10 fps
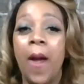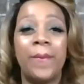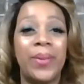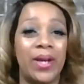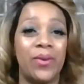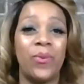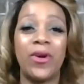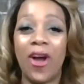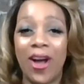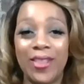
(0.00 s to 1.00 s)
but
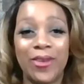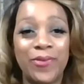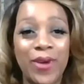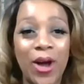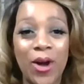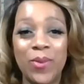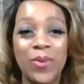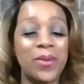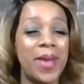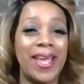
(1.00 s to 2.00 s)
we're on the phone,
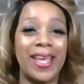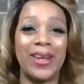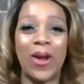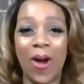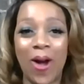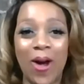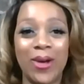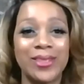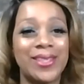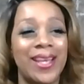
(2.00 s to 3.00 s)
we're making
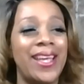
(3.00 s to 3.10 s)
calls.